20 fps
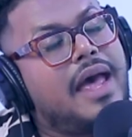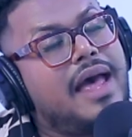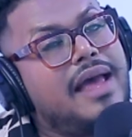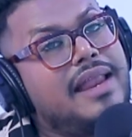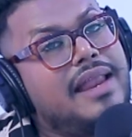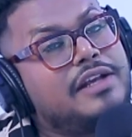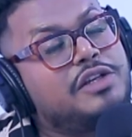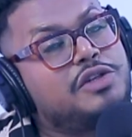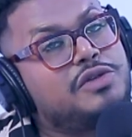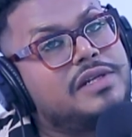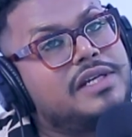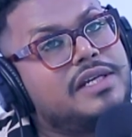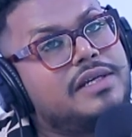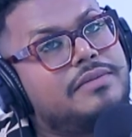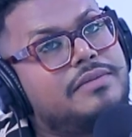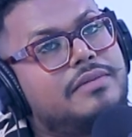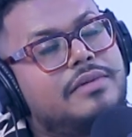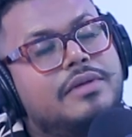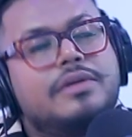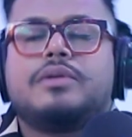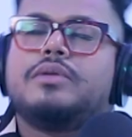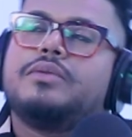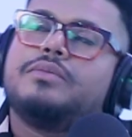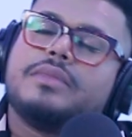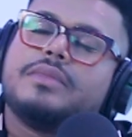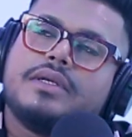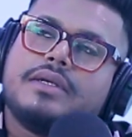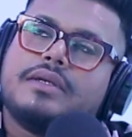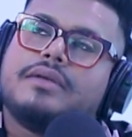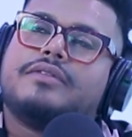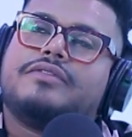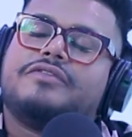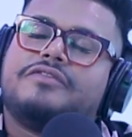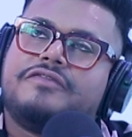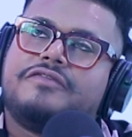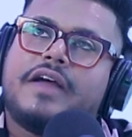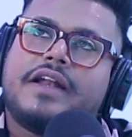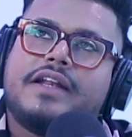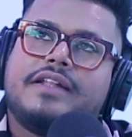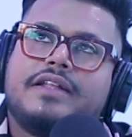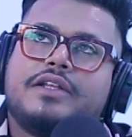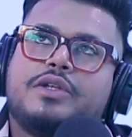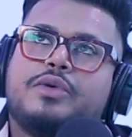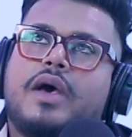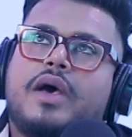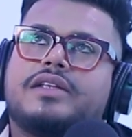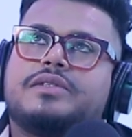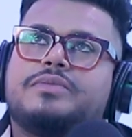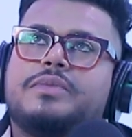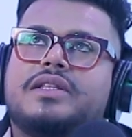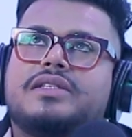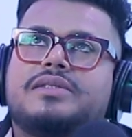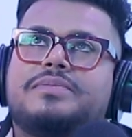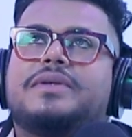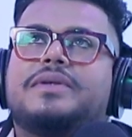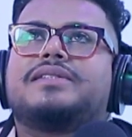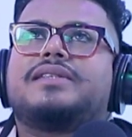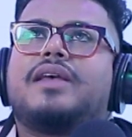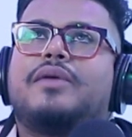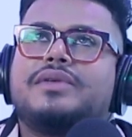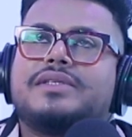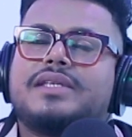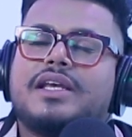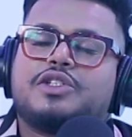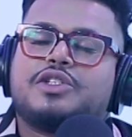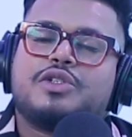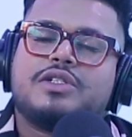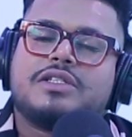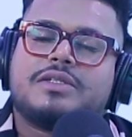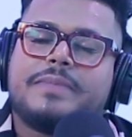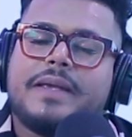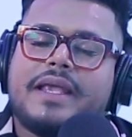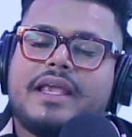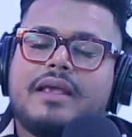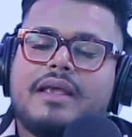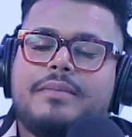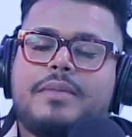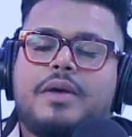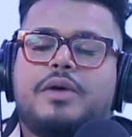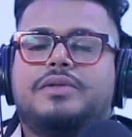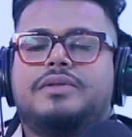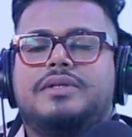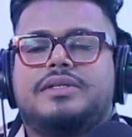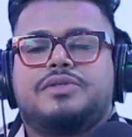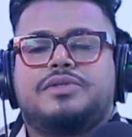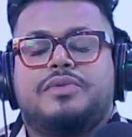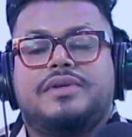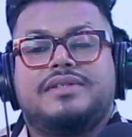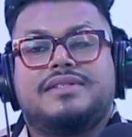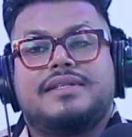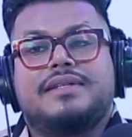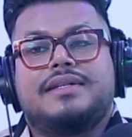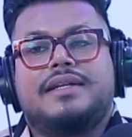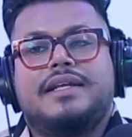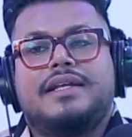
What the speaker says: actually, funny that you asked me this because I was actually speaking about this recently.